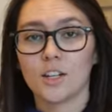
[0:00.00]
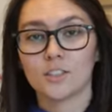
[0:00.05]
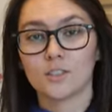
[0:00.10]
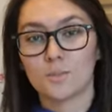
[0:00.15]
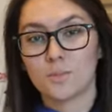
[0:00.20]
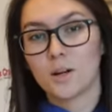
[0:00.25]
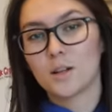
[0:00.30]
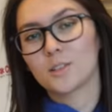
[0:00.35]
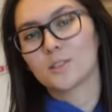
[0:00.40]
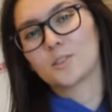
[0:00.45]
guys are
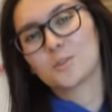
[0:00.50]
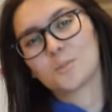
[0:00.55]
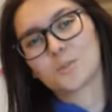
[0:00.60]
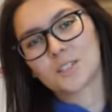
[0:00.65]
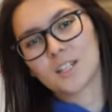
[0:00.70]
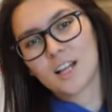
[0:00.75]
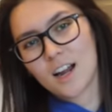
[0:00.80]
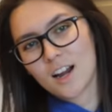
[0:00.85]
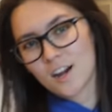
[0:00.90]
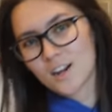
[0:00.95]
probably super
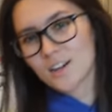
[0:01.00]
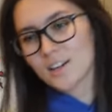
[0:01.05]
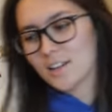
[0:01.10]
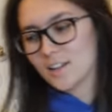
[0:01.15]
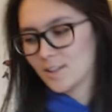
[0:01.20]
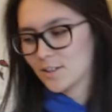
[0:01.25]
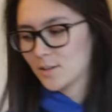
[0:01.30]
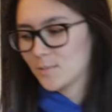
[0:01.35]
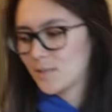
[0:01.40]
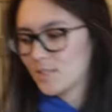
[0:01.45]
tired of
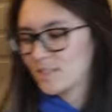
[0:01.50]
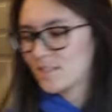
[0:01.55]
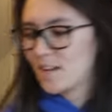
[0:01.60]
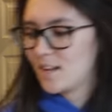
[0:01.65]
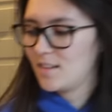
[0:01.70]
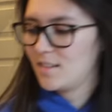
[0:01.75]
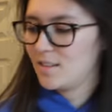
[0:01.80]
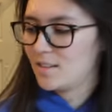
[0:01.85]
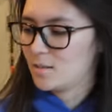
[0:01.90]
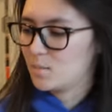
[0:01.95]
hearing me
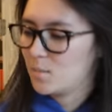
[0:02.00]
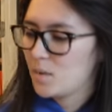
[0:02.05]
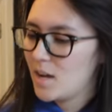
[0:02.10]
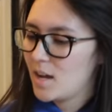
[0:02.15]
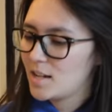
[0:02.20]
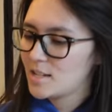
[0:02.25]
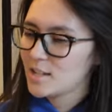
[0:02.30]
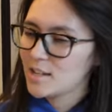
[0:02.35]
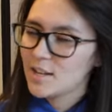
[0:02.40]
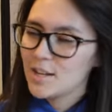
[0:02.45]
say this,
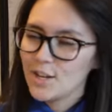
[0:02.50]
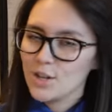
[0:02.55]
but